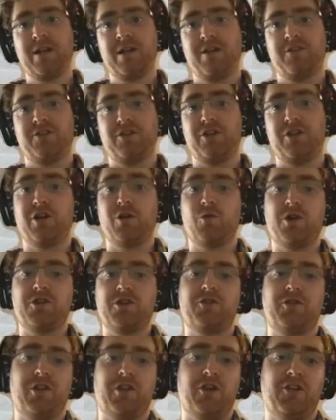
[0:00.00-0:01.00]
So you got to
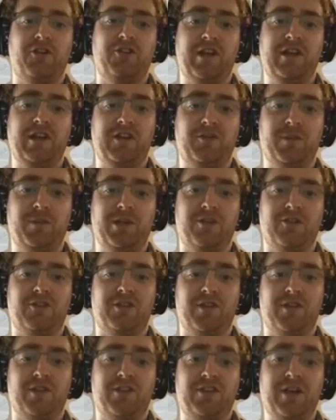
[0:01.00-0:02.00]
watch for those things, because
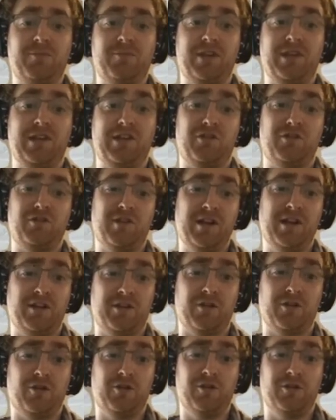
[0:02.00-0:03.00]
if it's something
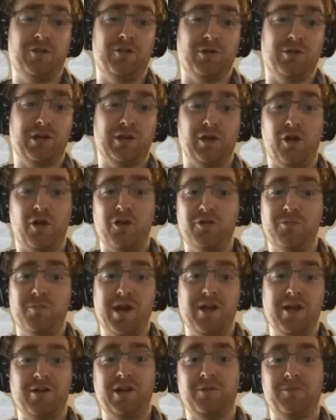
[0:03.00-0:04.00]
critical or a
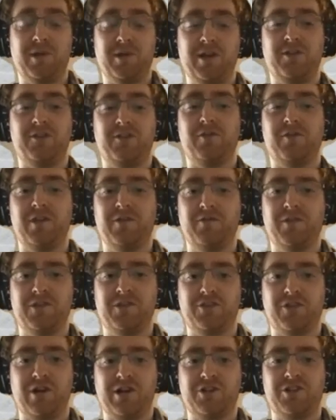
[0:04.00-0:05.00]
load-bearing piece of
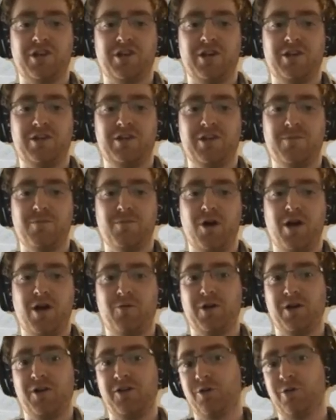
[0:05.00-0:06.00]
infrastructure, you might
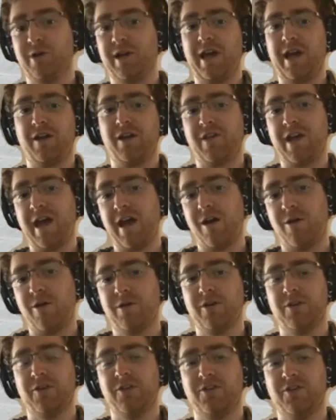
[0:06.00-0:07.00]
want to do it out of
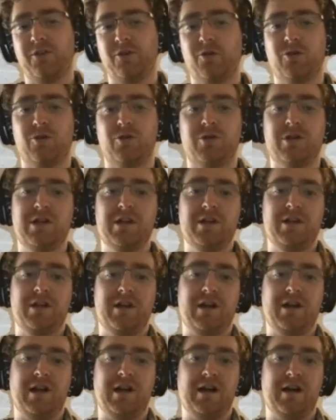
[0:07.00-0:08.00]
hours or
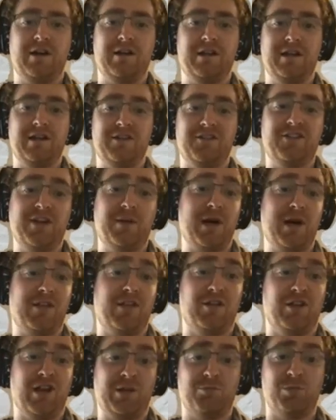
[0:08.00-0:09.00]
in some
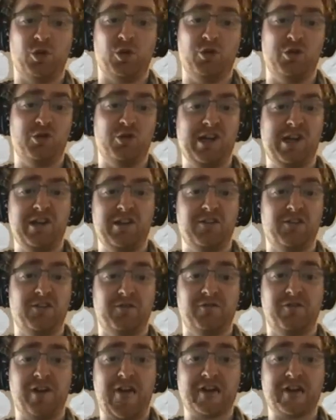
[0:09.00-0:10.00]
other like blue-green
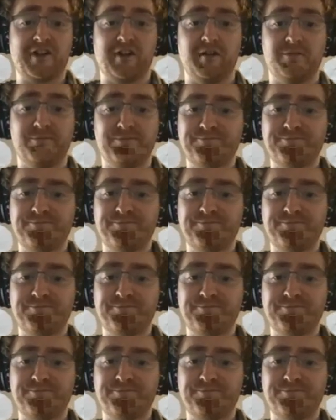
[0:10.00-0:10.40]
fashion.